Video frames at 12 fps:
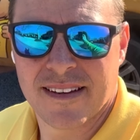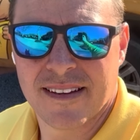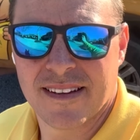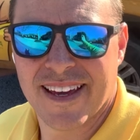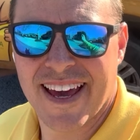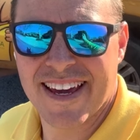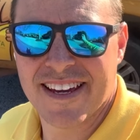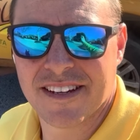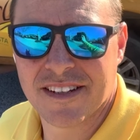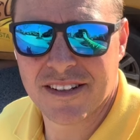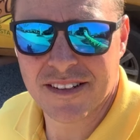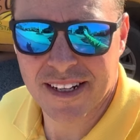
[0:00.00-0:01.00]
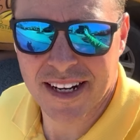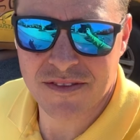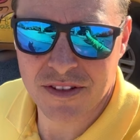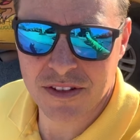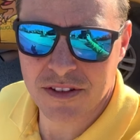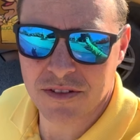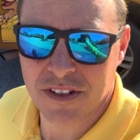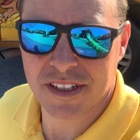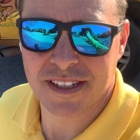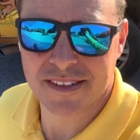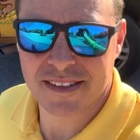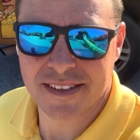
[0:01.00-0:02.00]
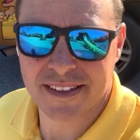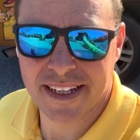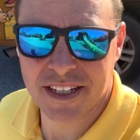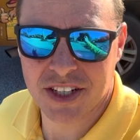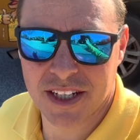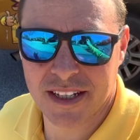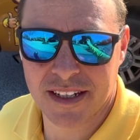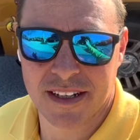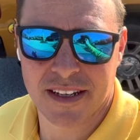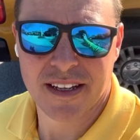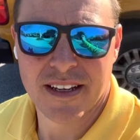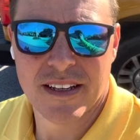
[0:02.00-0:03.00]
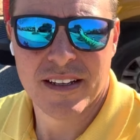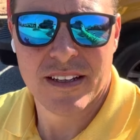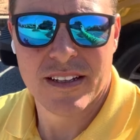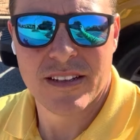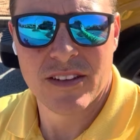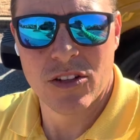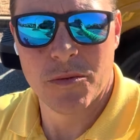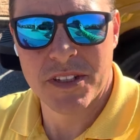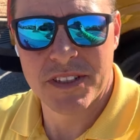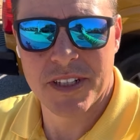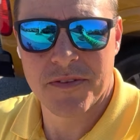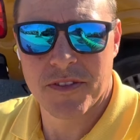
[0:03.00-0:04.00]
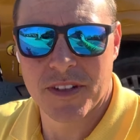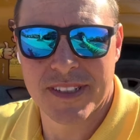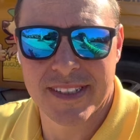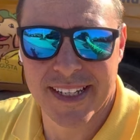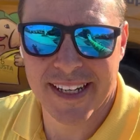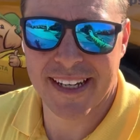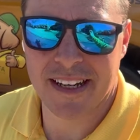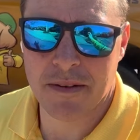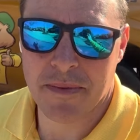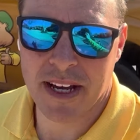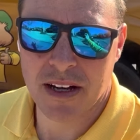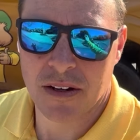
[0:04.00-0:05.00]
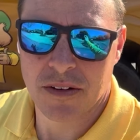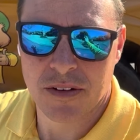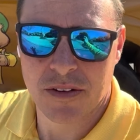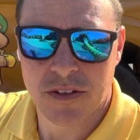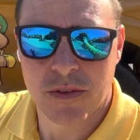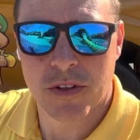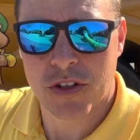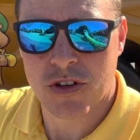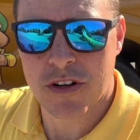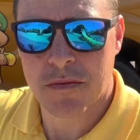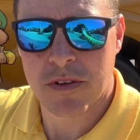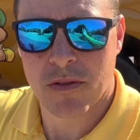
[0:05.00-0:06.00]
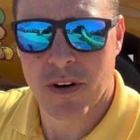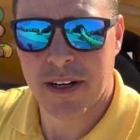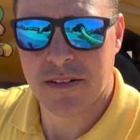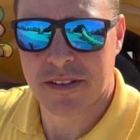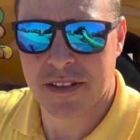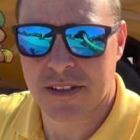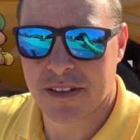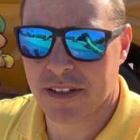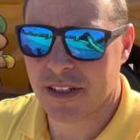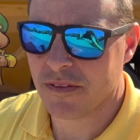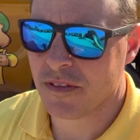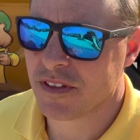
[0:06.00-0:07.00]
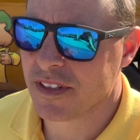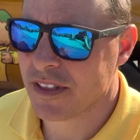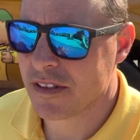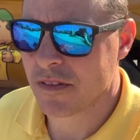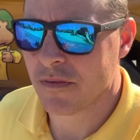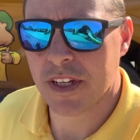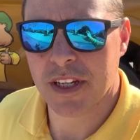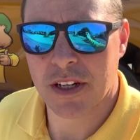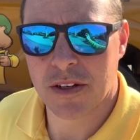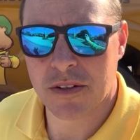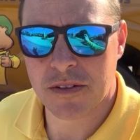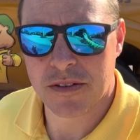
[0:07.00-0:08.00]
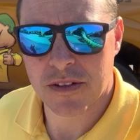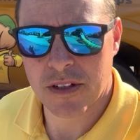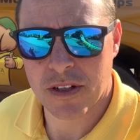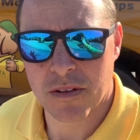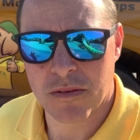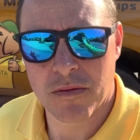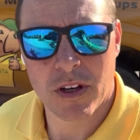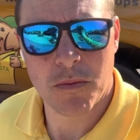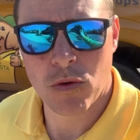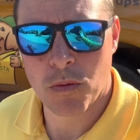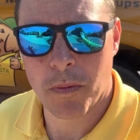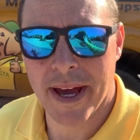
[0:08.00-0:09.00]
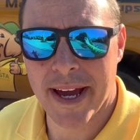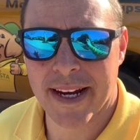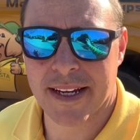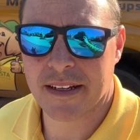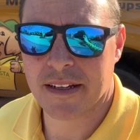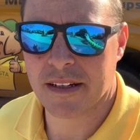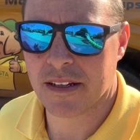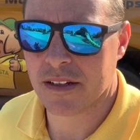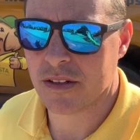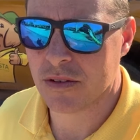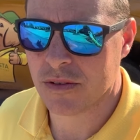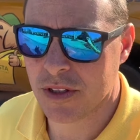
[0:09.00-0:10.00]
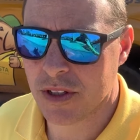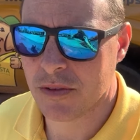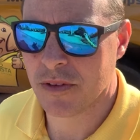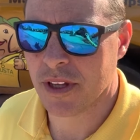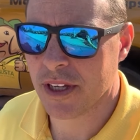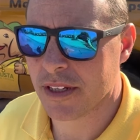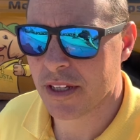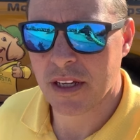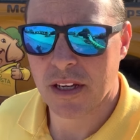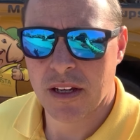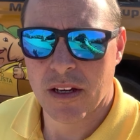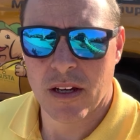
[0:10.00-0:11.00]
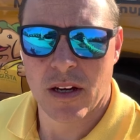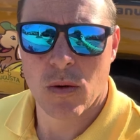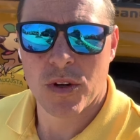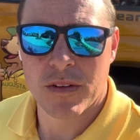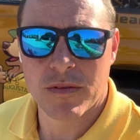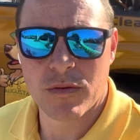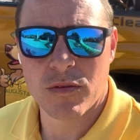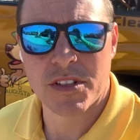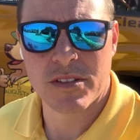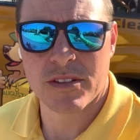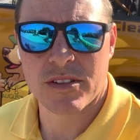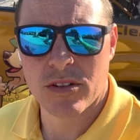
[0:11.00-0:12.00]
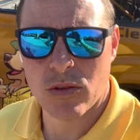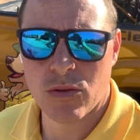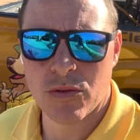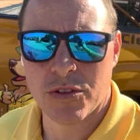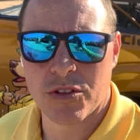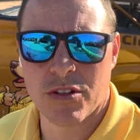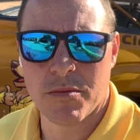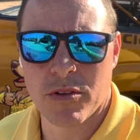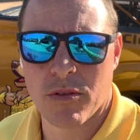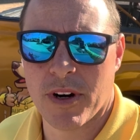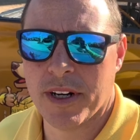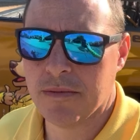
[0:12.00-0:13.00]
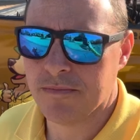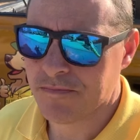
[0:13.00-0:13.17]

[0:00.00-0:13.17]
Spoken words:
Hey, good afternoon, Augusta Nation. A little bit different today. I'm out doing a treatment route, and if you've seen the videos a couple back, you'll know that we have recently sold the treatment route,